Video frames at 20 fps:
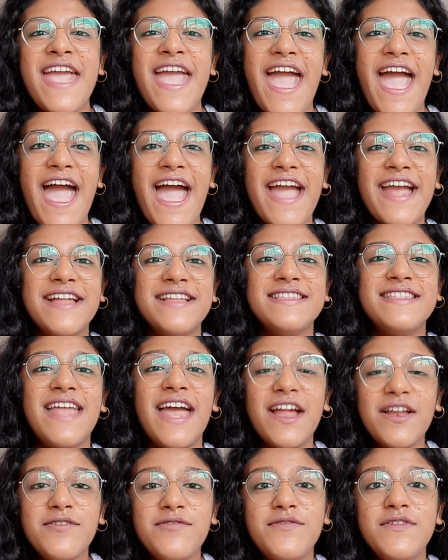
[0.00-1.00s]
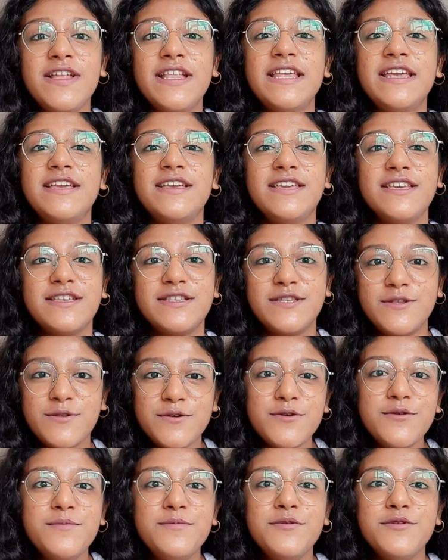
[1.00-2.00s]
and that feeling is
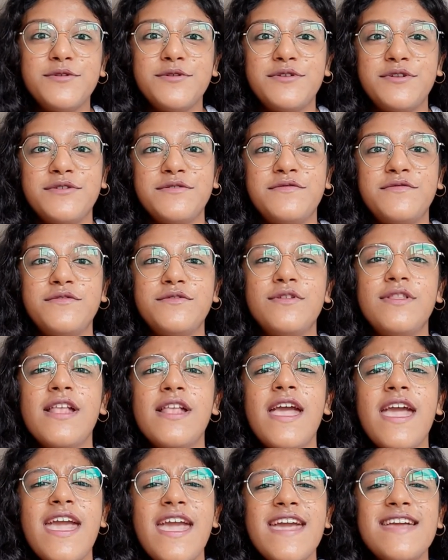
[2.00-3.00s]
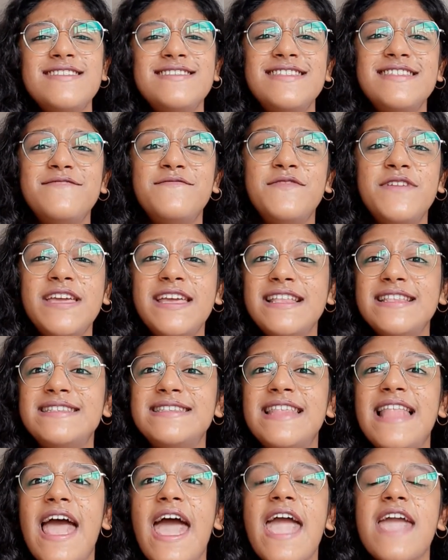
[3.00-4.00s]
so beautiful. It
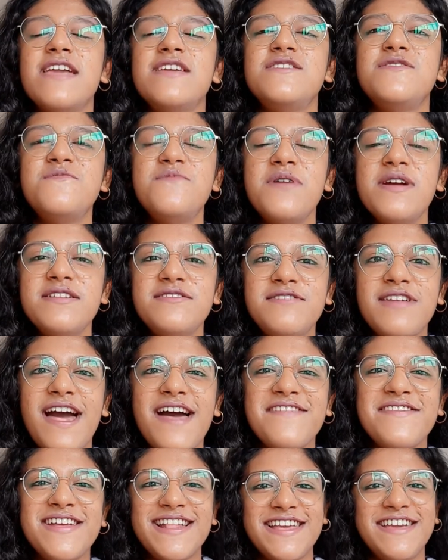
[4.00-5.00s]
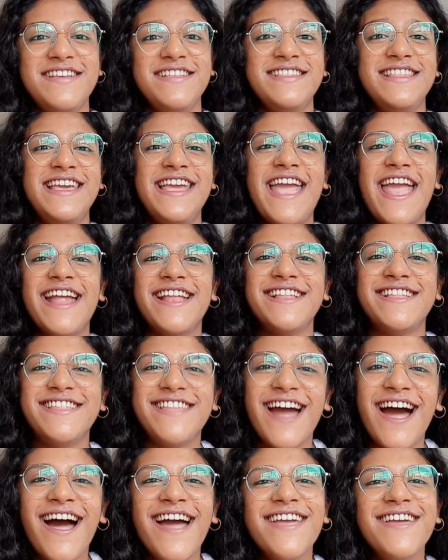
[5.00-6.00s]
feels like you are traveling the
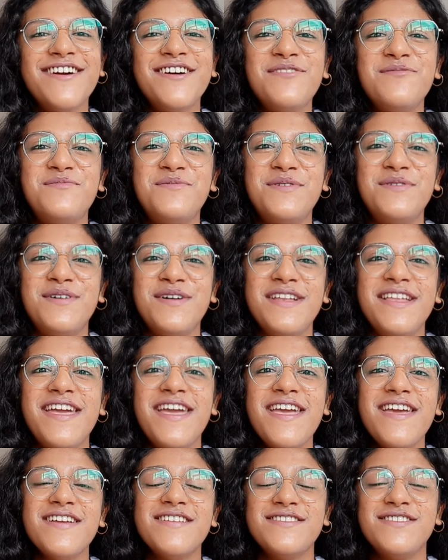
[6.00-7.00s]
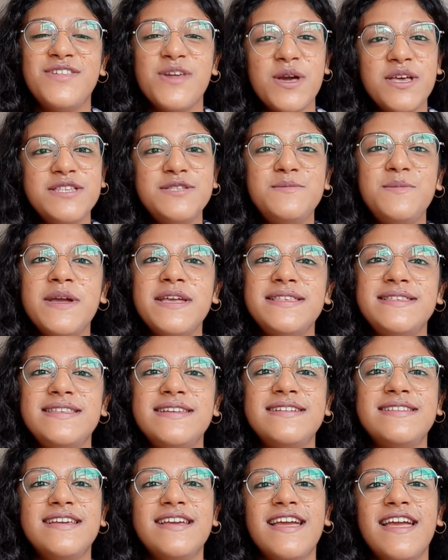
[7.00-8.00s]
entire world just by
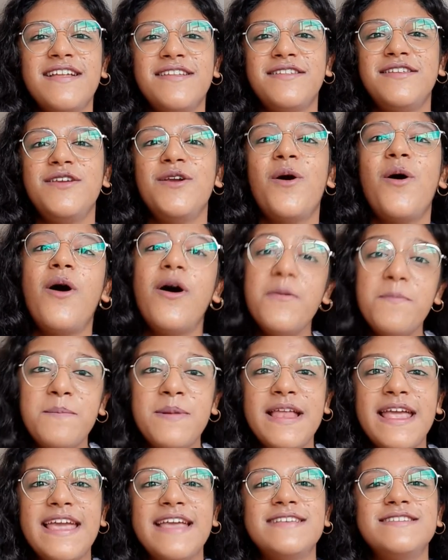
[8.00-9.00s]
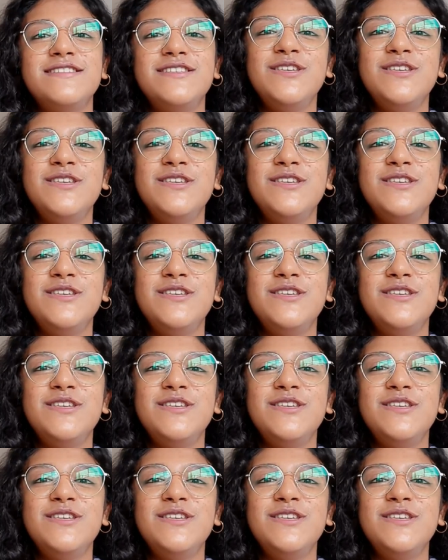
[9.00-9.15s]
sitting at your place,